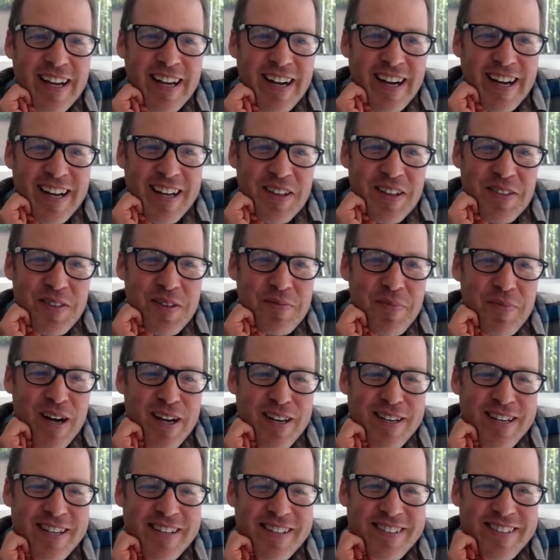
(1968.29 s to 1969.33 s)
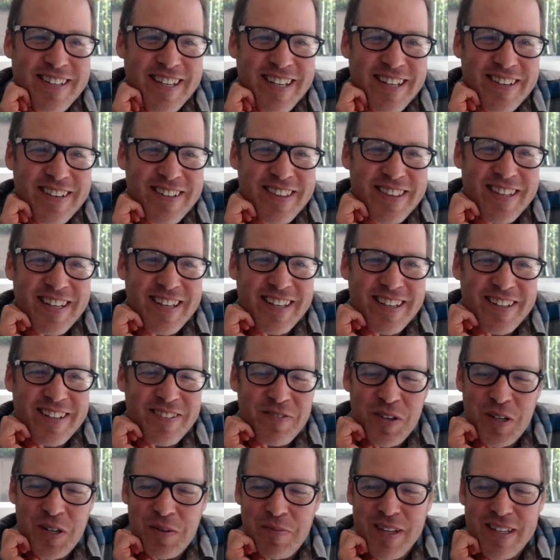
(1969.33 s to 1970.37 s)
um, the botanist here at the
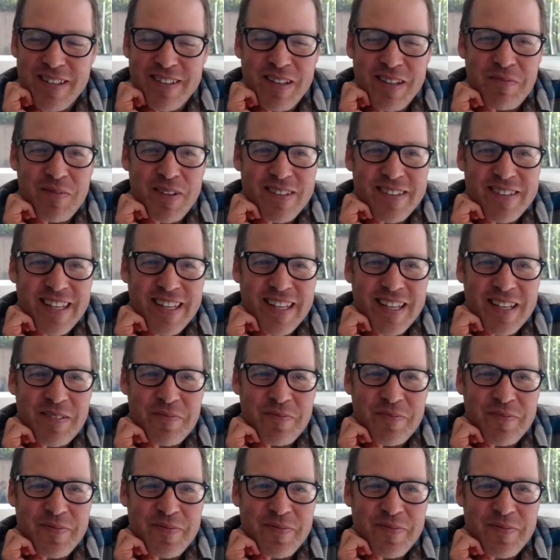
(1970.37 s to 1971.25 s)
Royal BC Museum.